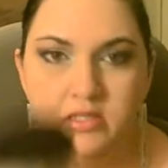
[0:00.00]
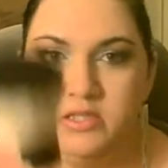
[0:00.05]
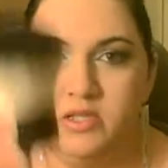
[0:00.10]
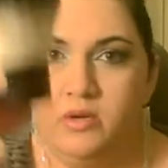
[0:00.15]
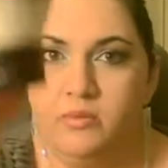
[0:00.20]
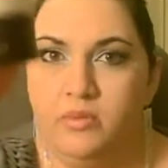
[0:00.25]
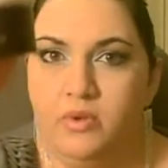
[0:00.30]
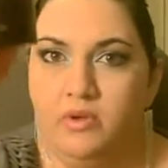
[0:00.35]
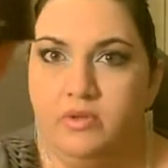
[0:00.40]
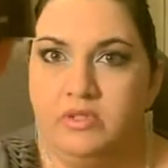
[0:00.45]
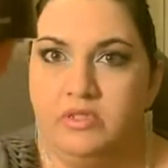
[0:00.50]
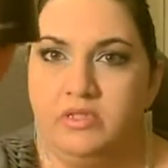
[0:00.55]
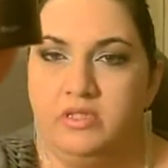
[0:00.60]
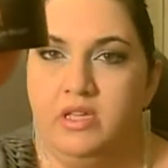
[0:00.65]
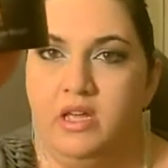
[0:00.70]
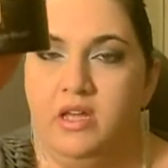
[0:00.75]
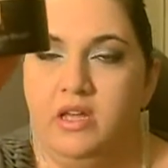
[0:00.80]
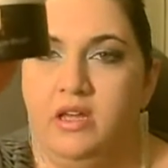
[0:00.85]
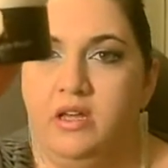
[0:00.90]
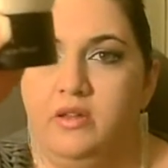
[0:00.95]
is almost
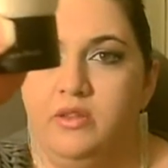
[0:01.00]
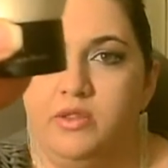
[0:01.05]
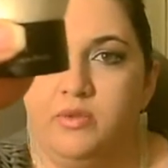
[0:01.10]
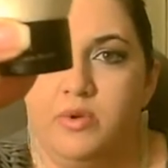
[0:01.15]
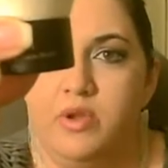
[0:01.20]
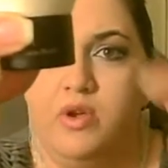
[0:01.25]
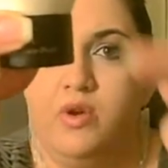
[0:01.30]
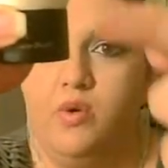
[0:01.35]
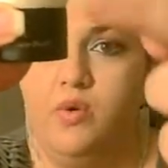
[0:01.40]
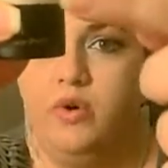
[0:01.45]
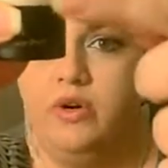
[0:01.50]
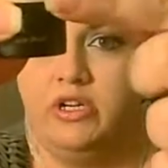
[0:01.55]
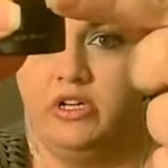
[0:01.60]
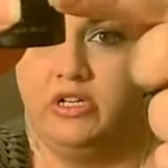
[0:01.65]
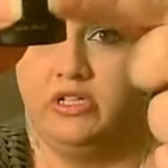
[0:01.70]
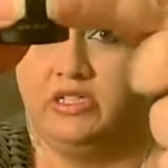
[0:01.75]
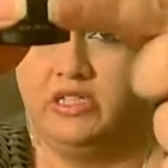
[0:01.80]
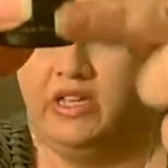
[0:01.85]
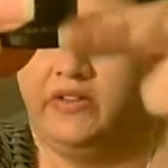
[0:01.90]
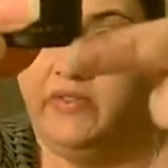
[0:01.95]

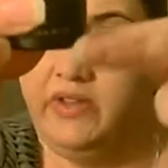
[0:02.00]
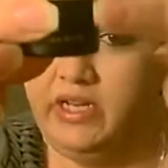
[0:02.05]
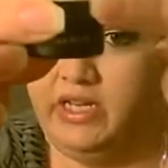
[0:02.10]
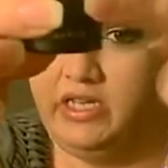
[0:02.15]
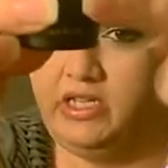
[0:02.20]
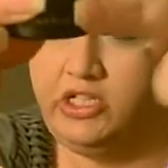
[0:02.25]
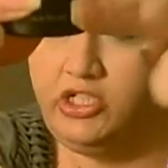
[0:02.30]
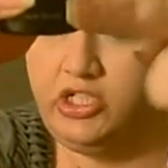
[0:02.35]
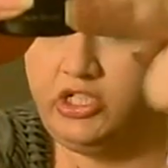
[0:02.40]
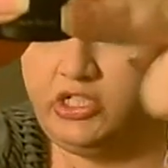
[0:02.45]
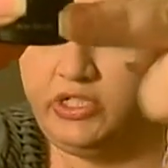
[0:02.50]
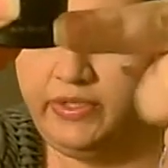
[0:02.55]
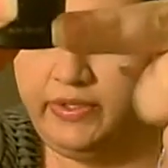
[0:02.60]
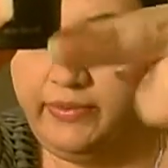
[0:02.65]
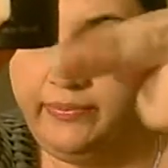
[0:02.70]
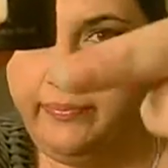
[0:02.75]
3/4 of an inch.